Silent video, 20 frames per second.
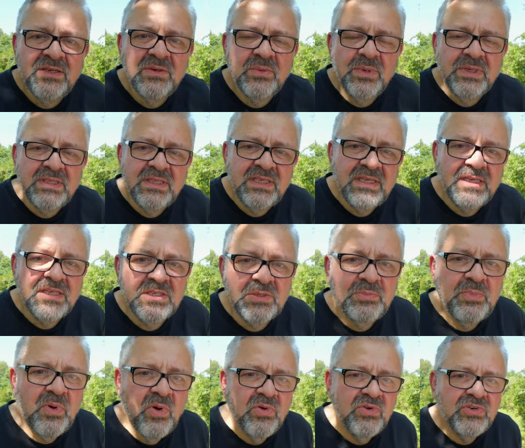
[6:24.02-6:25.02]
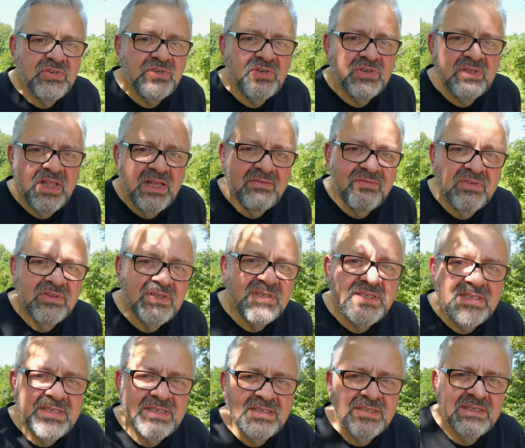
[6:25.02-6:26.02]
with the exposure
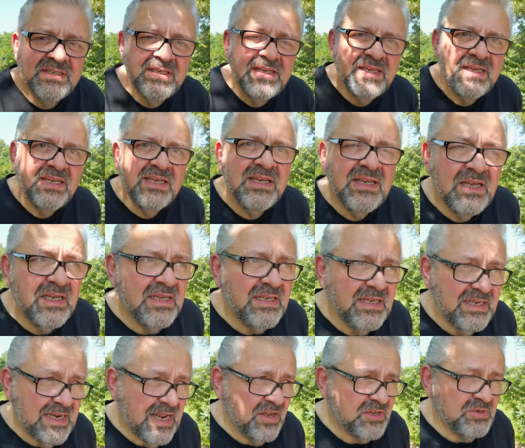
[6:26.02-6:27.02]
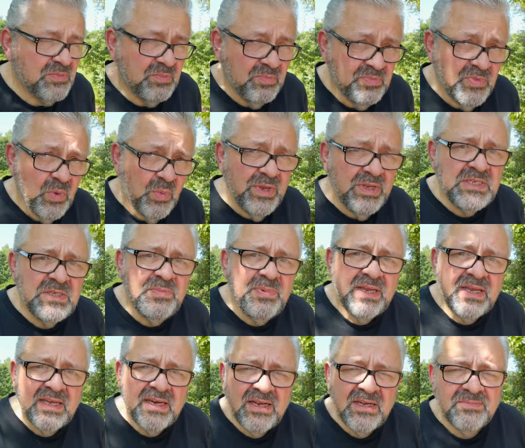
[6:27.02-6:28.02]
levels. Now the wind's
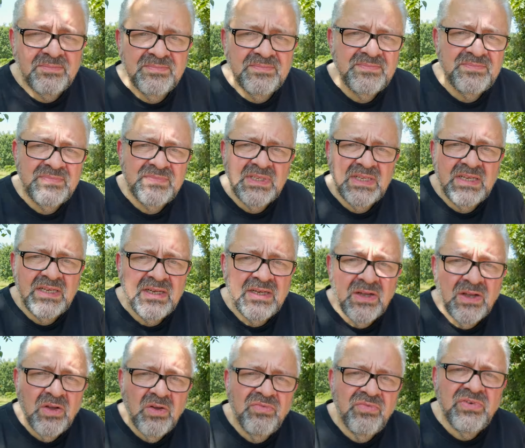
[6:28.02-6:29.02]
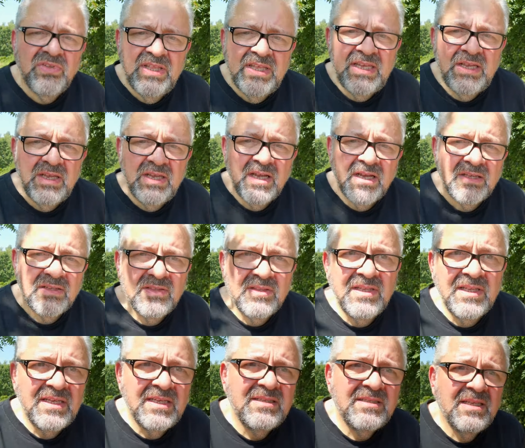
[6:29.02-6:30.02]
picking up. Hopefully uh,
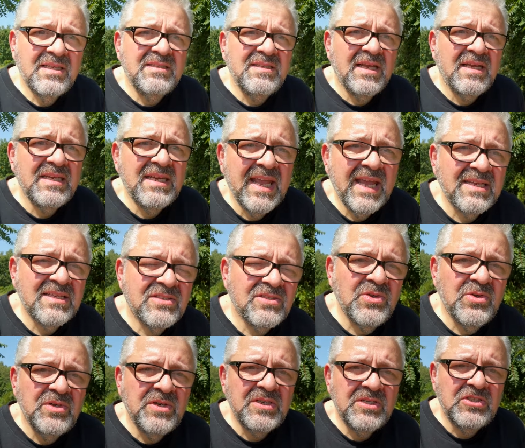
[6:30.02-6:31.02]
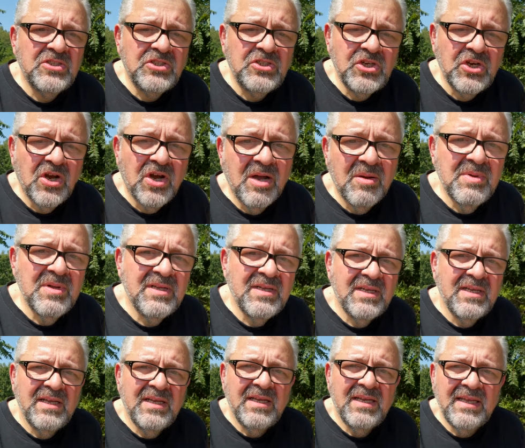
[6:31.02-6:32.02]
the dead cat's doing its job
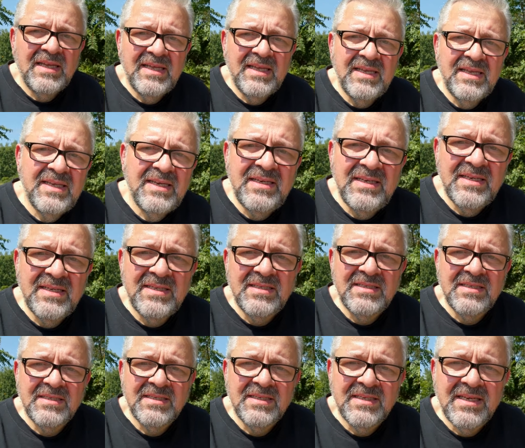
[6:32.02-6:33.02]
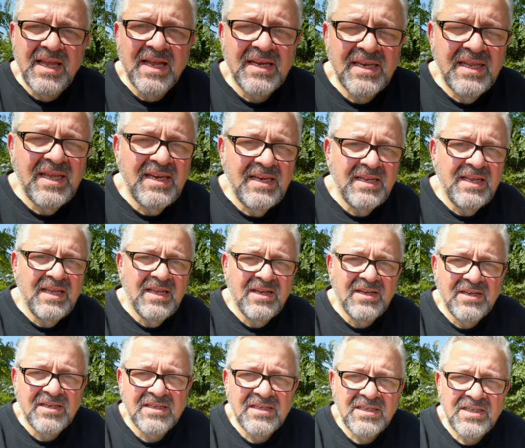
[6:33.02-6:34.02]
and it's not getting
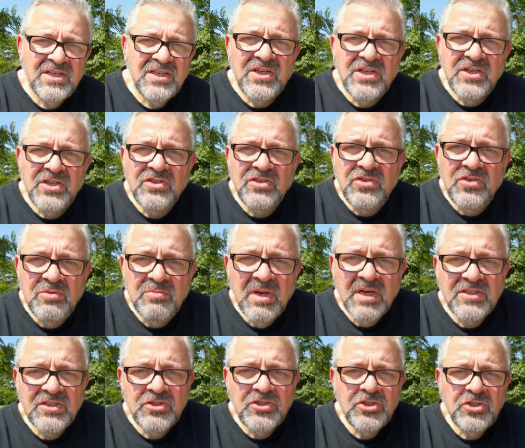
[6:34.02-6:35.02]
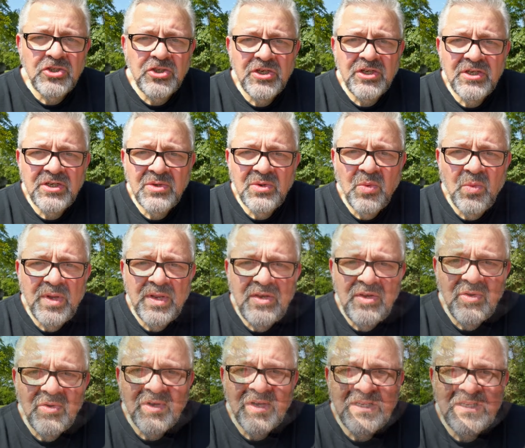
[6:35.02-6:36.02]
uh, too much
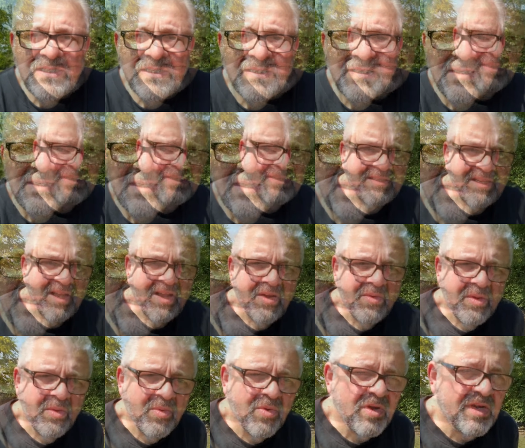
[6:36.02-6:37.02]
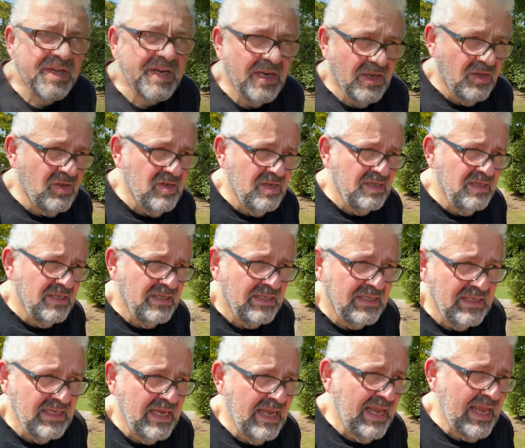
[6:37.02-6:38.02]
wind noise. Right. So we're walking along
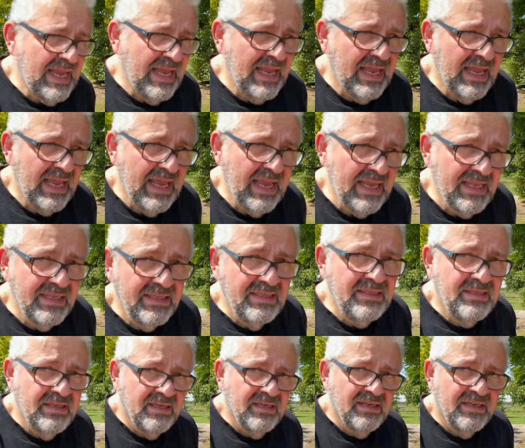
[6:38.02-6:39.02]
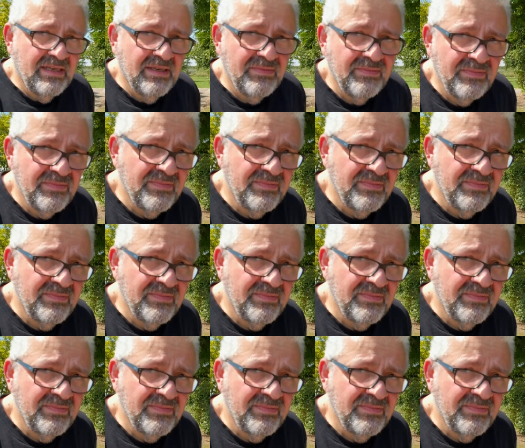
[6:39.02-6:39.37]
and uh,